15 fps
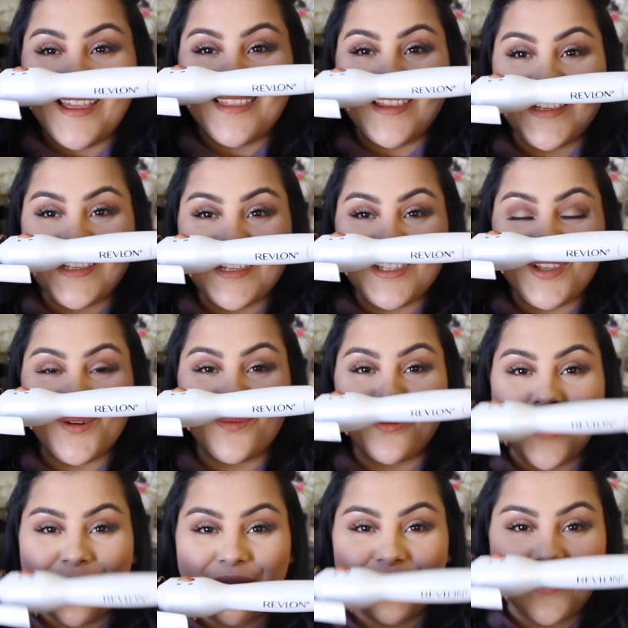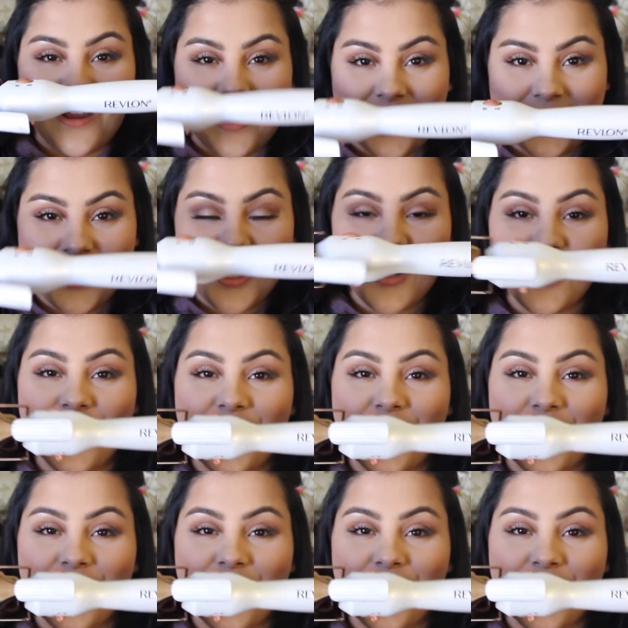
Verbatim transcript: This is the Revlon